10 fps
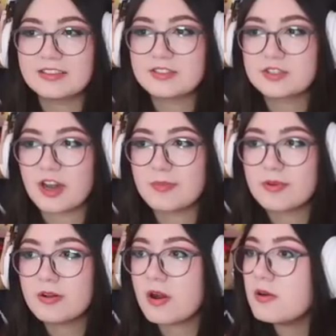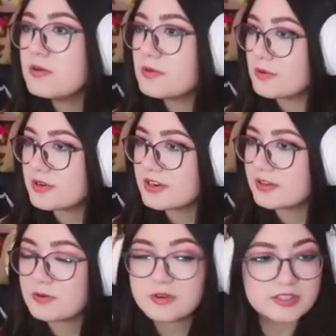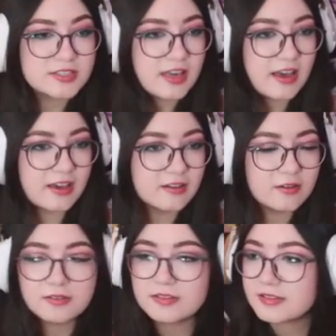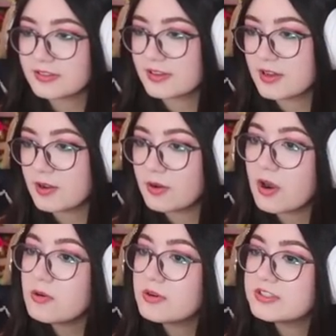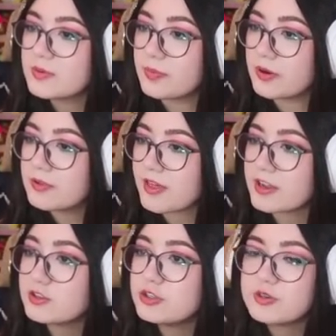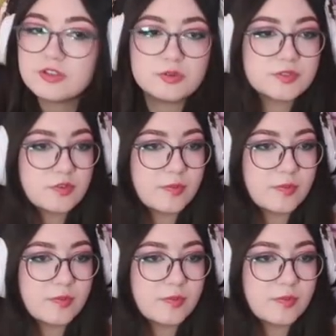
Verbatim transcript: that's the top wall. Oh, or, it, or it's that. Oh, is it both? Actually, you can use it for